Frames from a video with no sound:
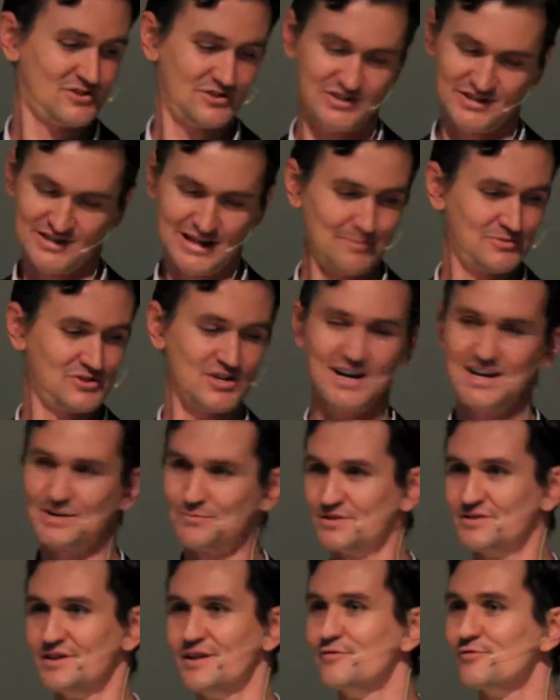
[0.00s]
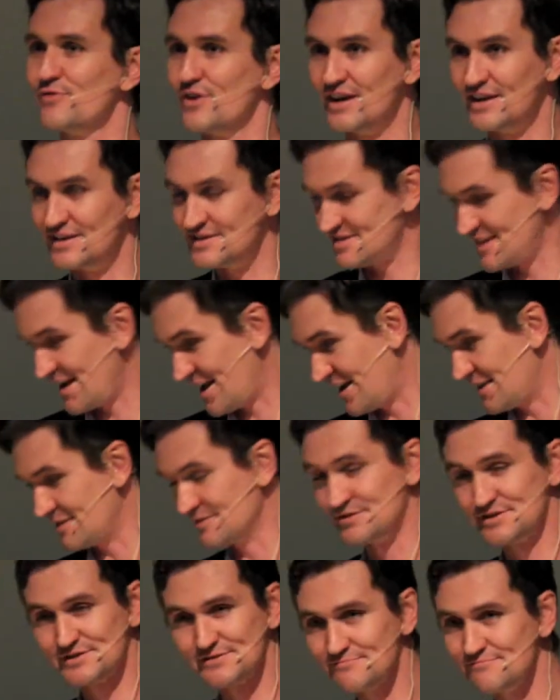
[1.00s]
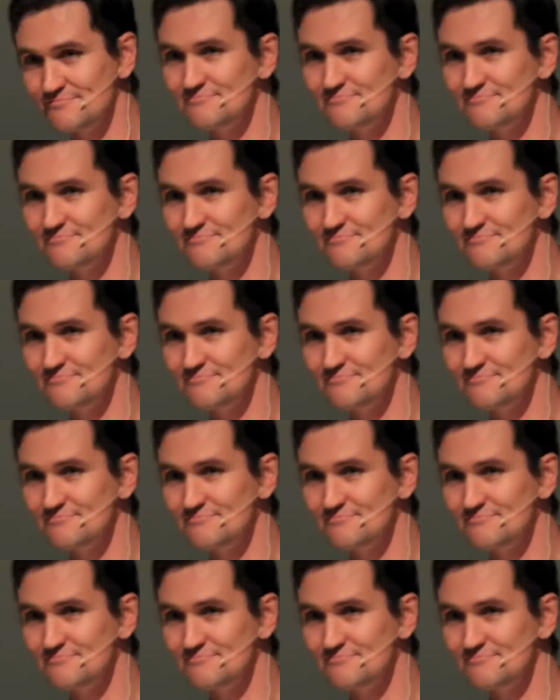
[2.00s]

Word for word: Snapchatting with their friends and